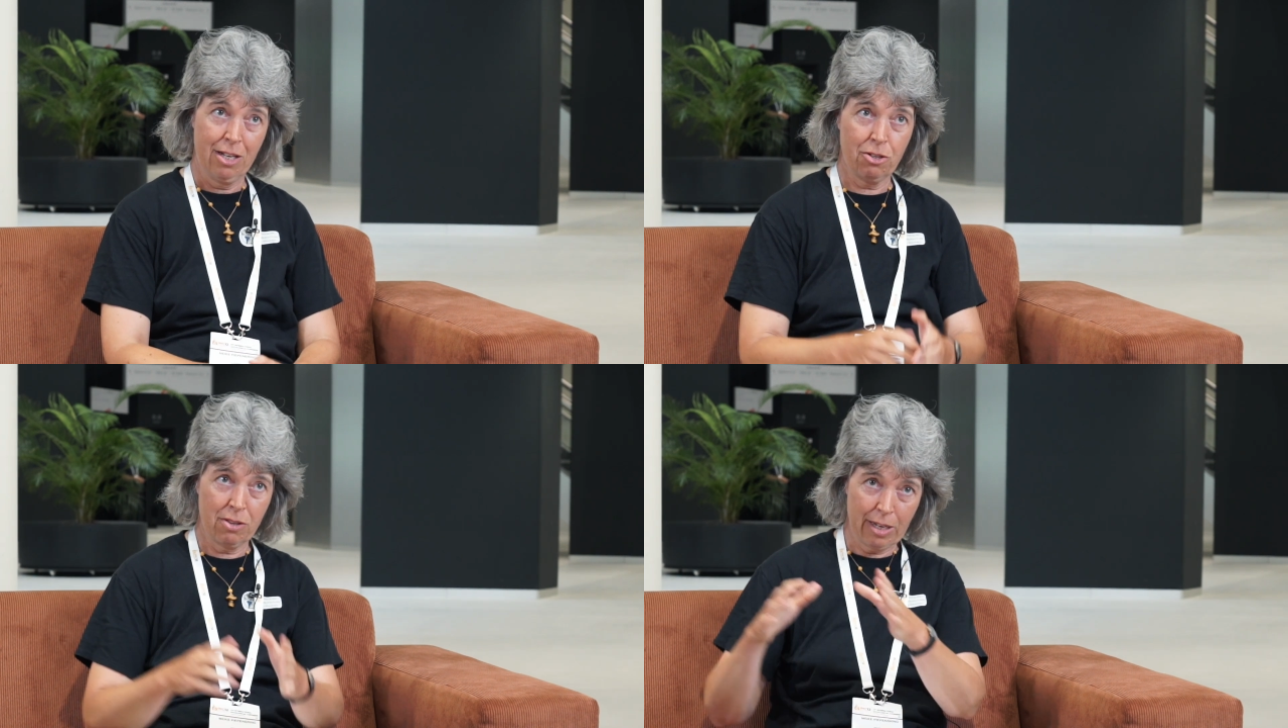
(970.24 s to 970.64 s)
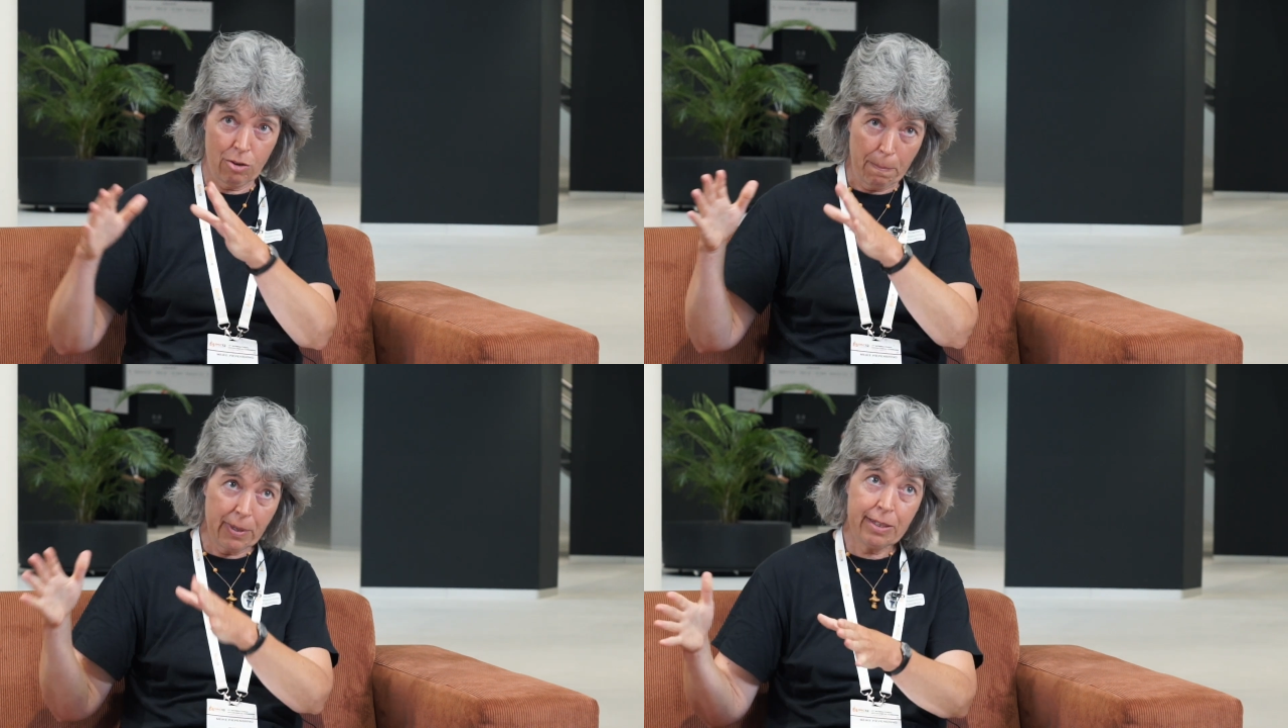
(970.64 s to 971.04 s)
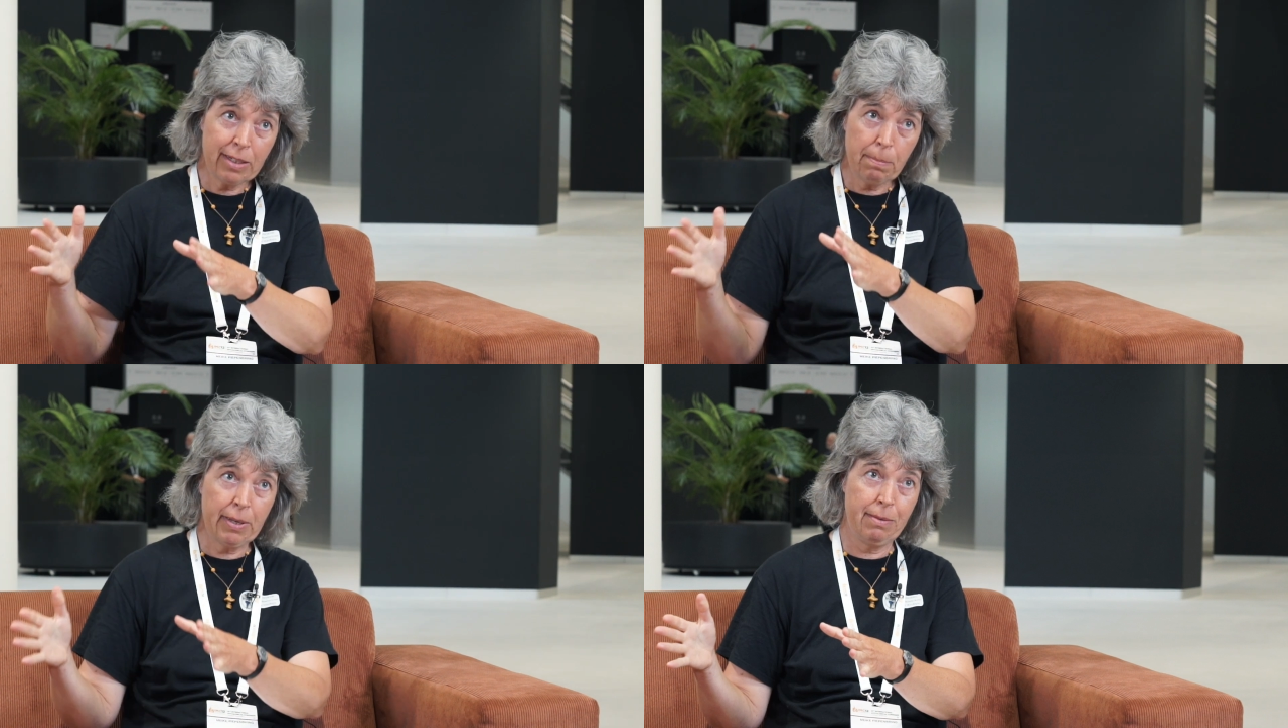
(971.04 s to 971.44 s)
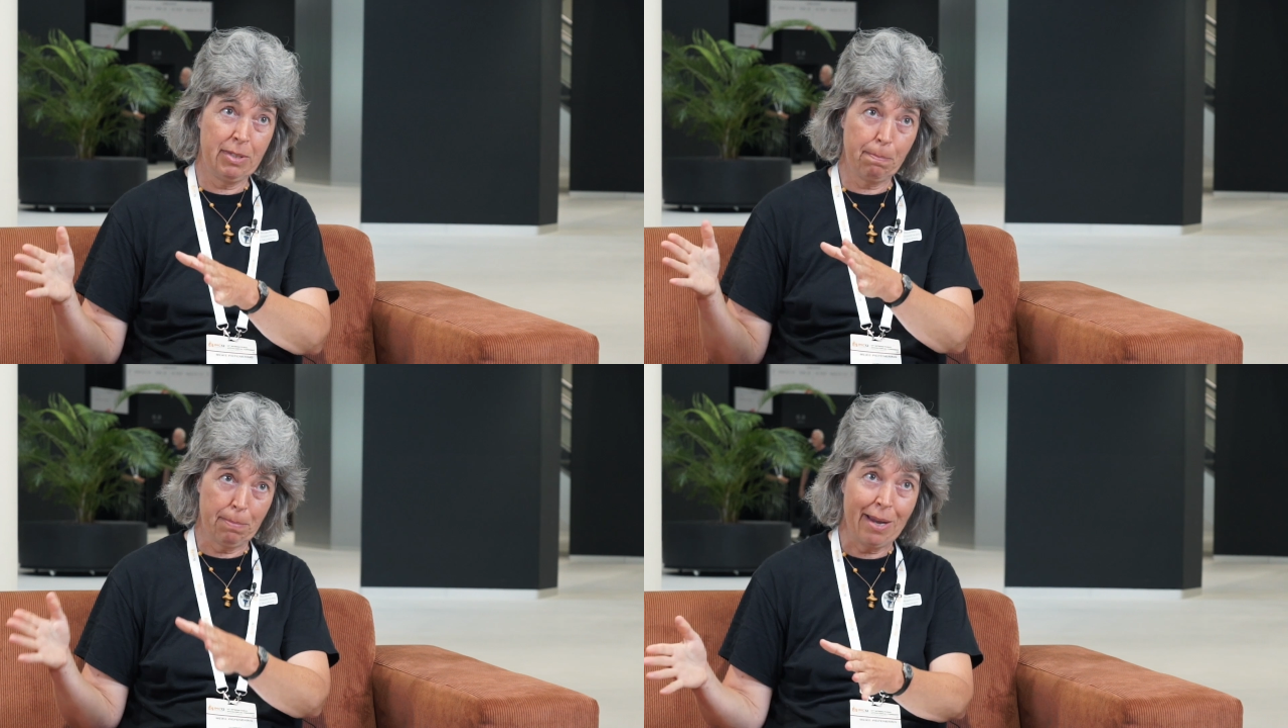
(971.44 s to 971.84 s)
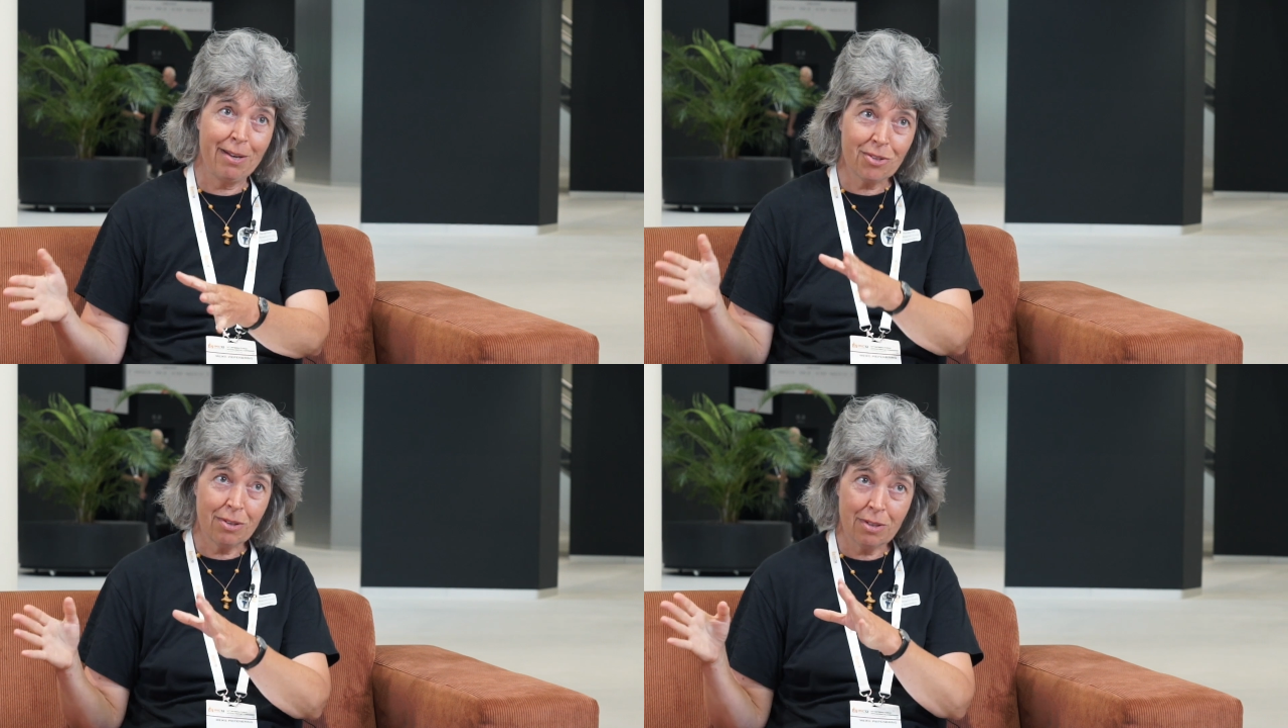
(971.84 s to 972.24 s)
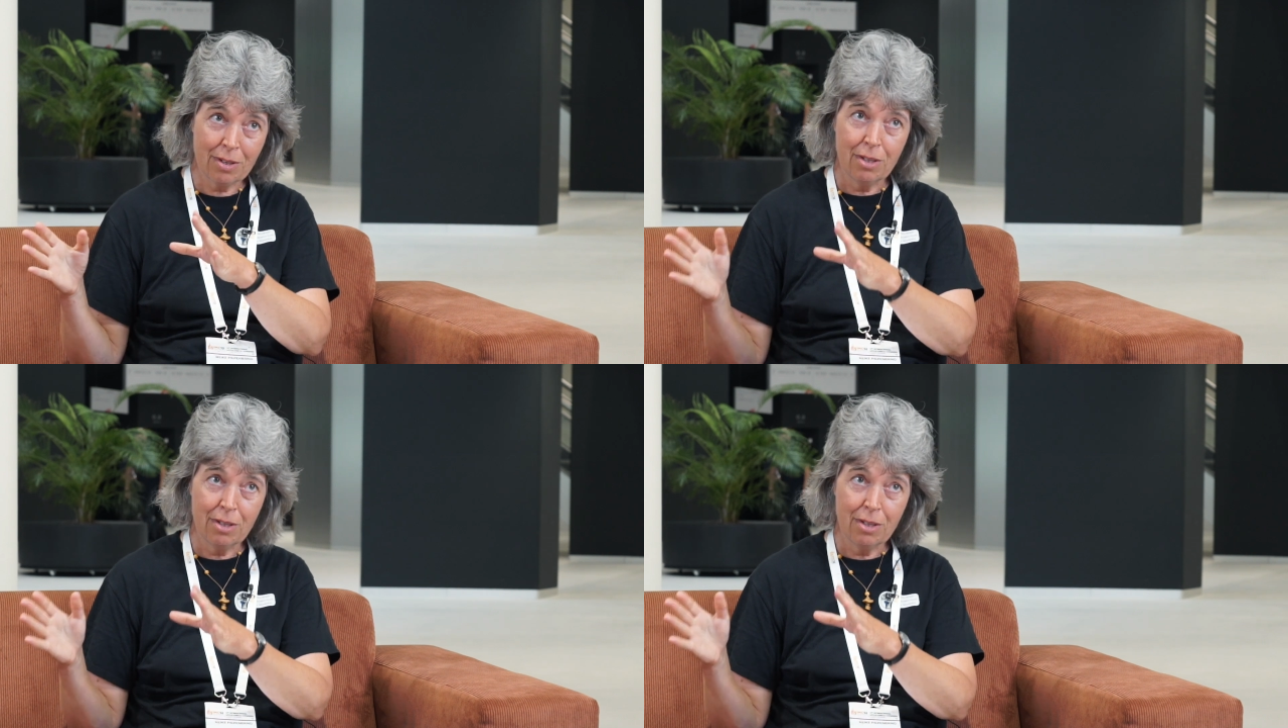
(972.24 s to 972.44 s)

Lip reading: So they completely depend on